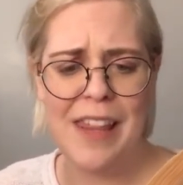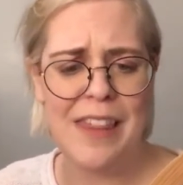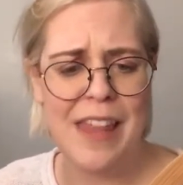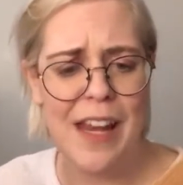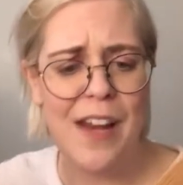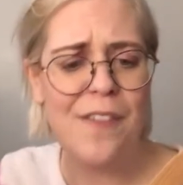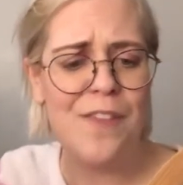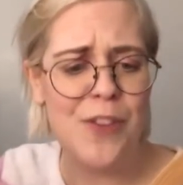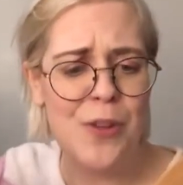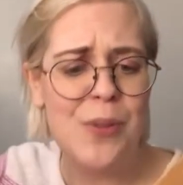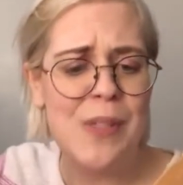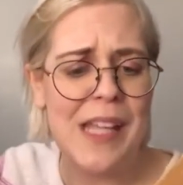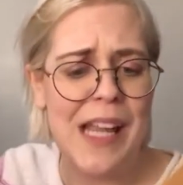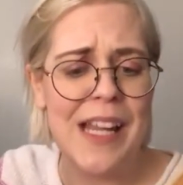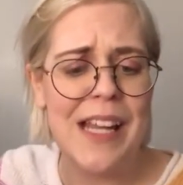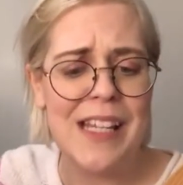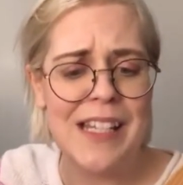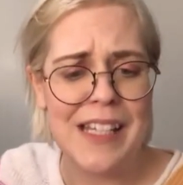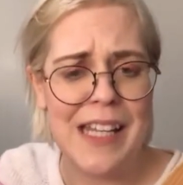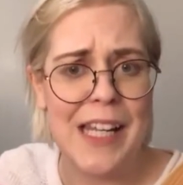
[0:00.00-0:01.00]
Then a few
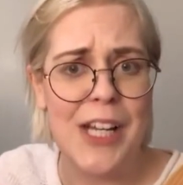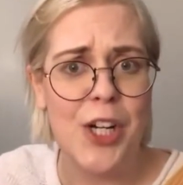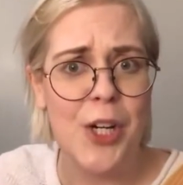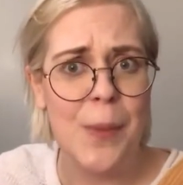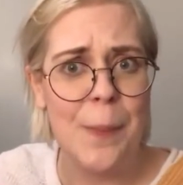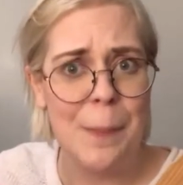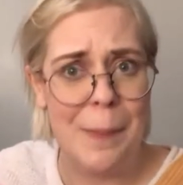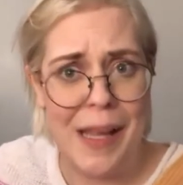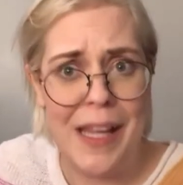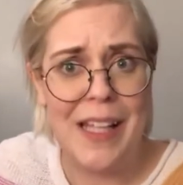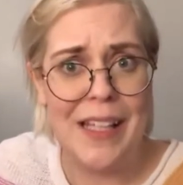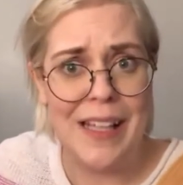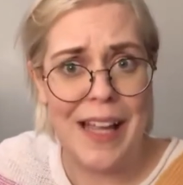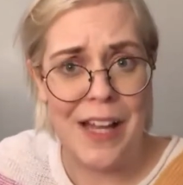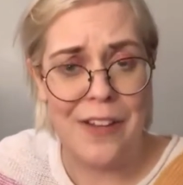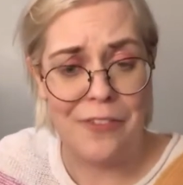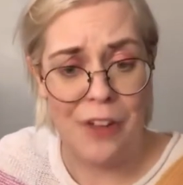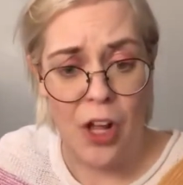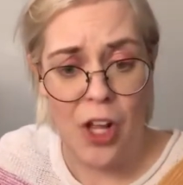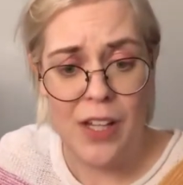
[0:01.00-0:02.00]
seconds later, Michael
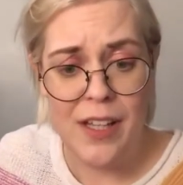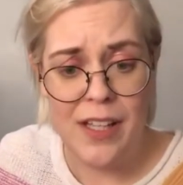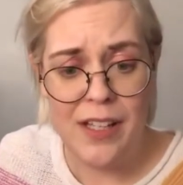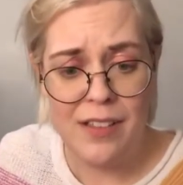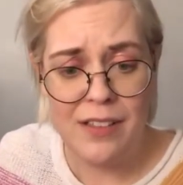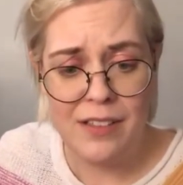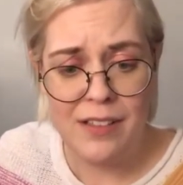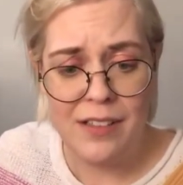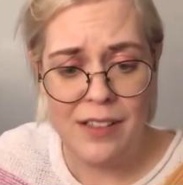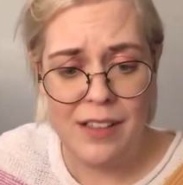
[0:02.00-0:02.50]
had fallen.